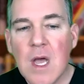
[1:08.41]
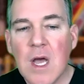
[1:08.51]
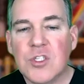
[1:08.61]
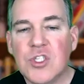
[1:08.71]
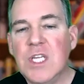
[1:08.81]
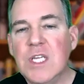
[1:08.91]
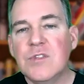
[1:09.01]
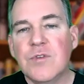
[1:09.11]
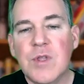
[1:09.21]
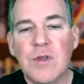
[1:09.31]
Uh, she is
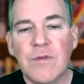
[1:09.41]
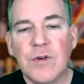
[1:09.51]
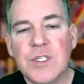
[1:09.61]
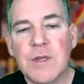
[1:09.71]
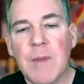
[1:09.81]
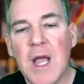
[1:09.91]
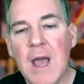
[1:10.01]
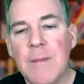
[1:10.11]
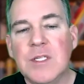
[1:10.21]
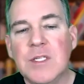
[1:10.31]
from the University of
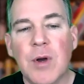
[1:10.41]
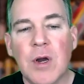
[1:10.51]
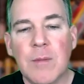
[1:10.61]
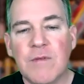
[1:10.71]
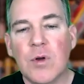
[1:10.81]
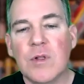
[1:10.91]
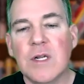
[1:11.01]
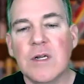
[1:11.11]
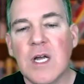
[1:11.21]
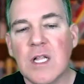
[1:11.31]
Miami Department of
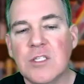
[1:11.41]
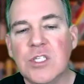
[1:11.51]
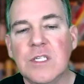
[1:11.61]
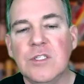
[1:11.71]
Otolaryngology,